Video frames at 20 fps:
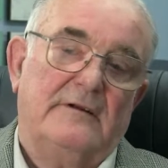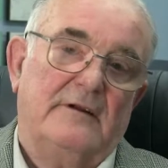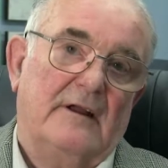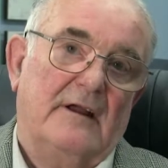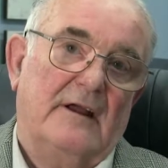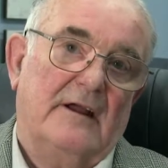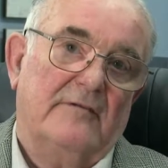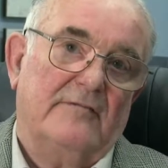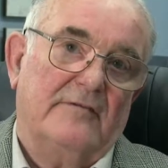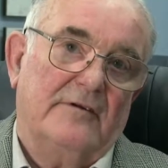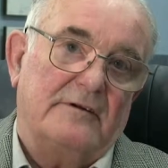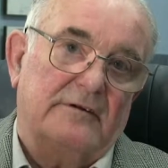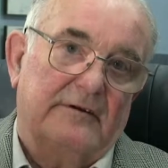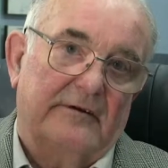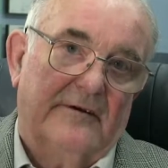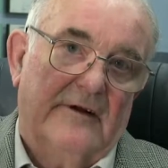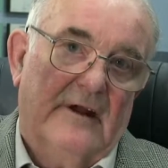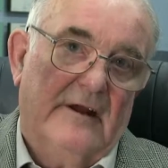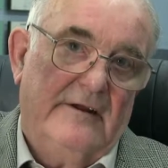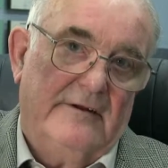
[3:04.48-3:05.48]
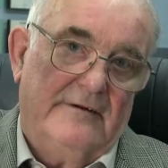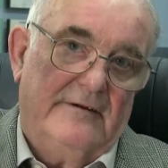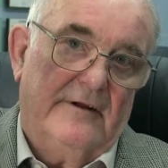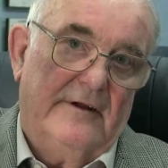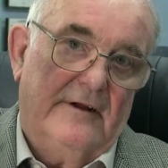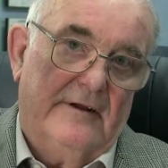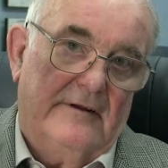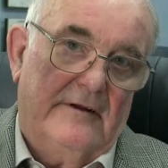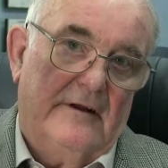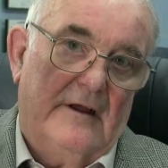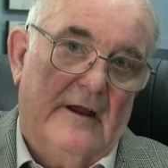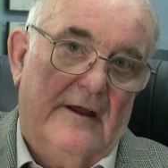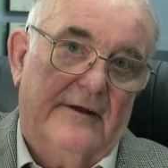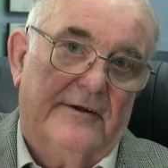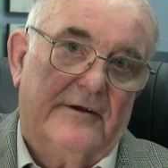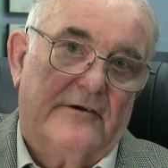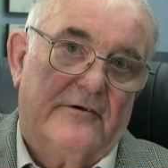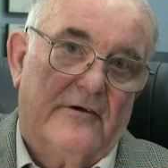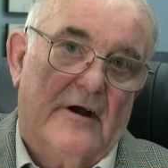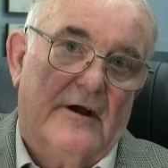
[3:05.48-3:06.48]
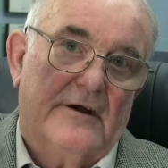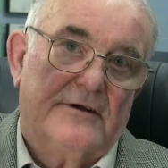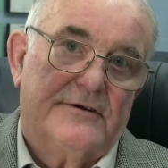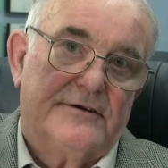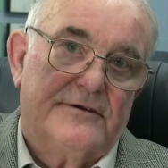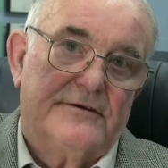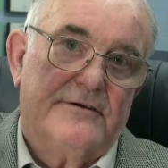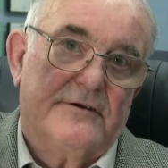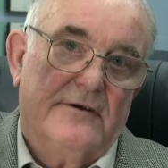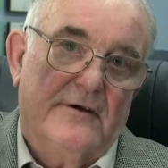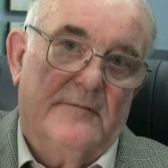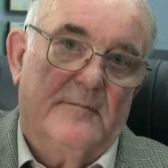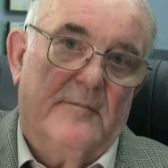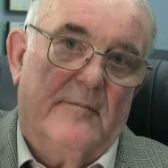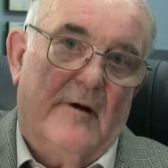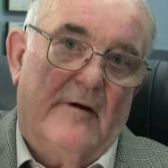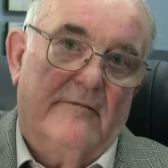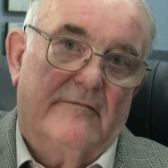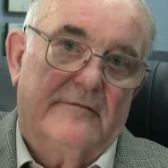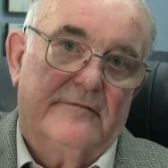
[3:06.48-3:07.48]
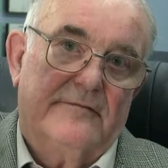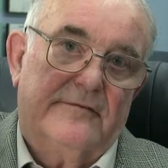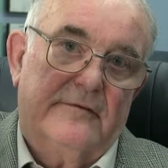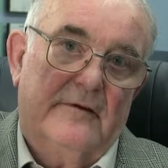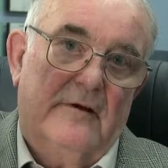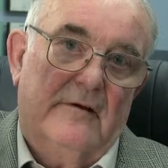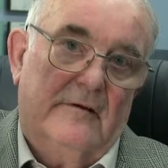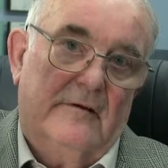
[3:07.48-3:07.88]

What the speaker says: de Havilland and had a crash above us